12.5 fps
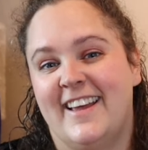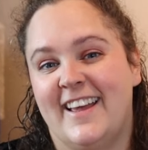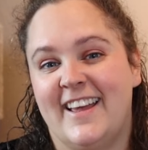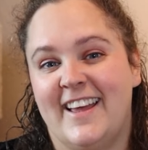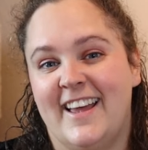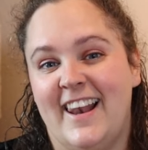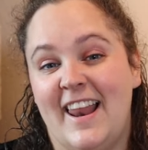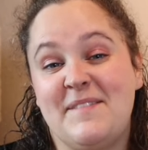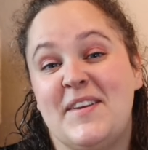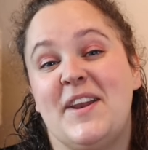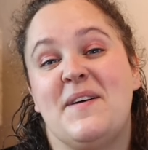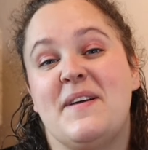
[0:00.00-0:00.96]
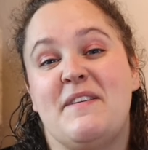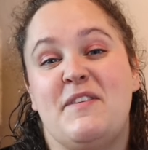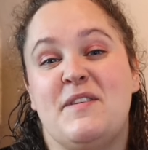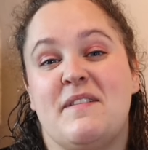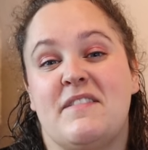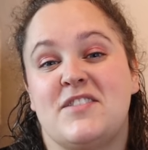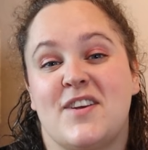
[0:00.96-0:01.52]
Let me know if
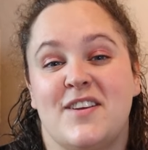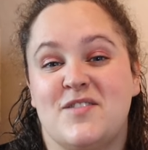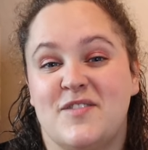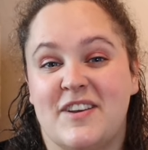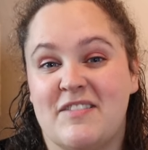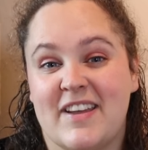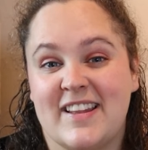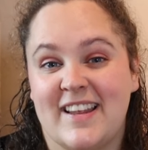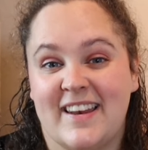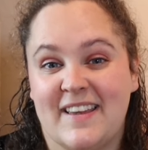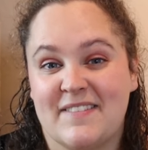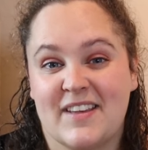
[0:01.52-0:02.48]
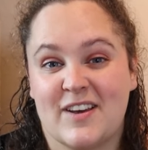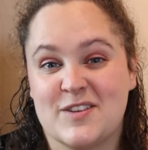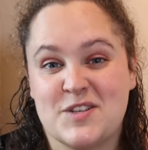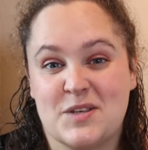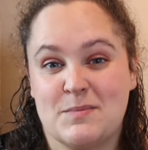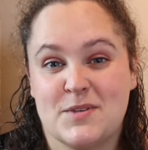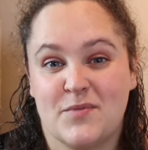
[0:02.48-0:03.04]
you've ever tried to recreate any of the
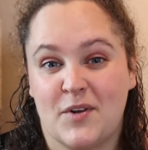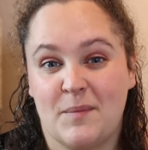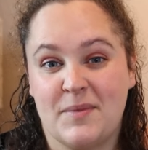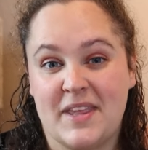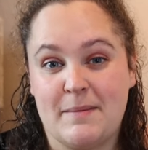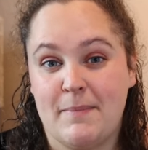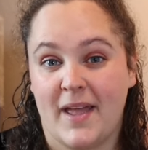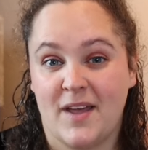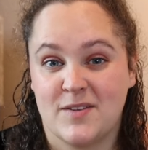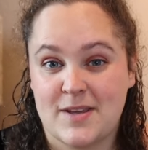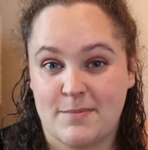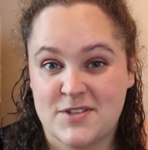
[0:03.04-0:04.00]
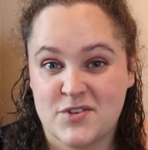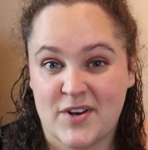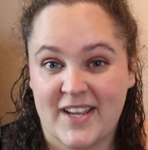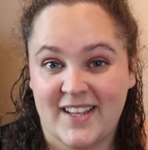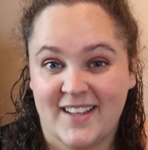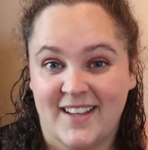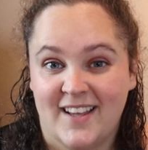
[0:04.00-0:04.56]
costumes from the Bayeux
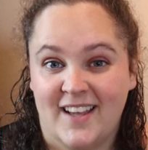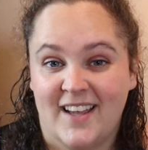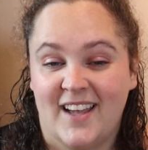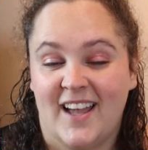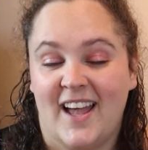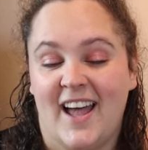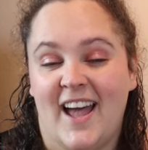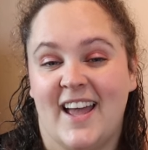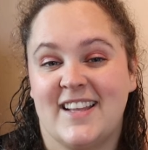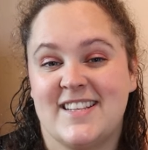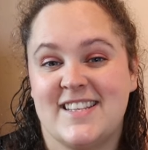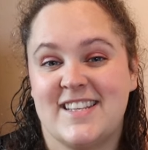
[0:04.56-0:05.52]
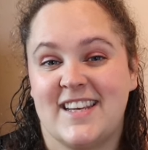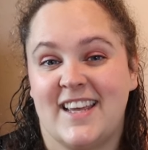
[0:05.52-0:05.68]
Tapestry. And